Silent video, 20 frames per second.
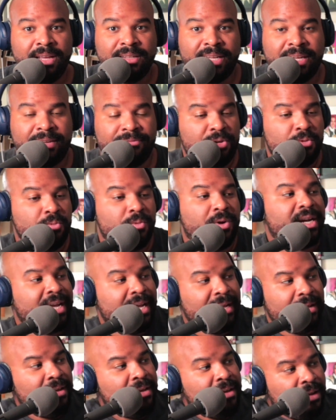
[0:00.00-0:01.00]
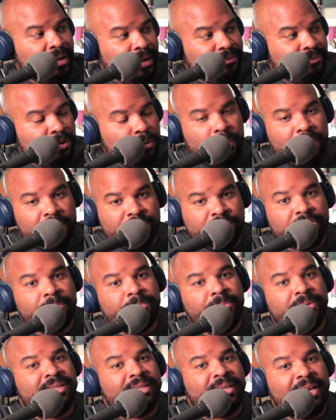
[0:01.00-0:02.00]
Like if you want to
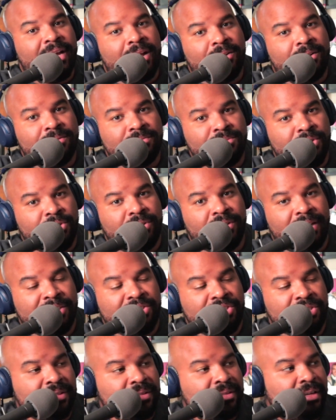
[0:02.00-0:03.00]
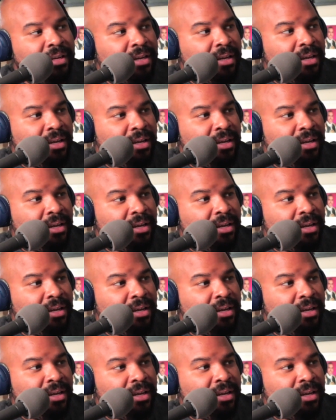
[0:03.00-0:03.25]
start building out your collection,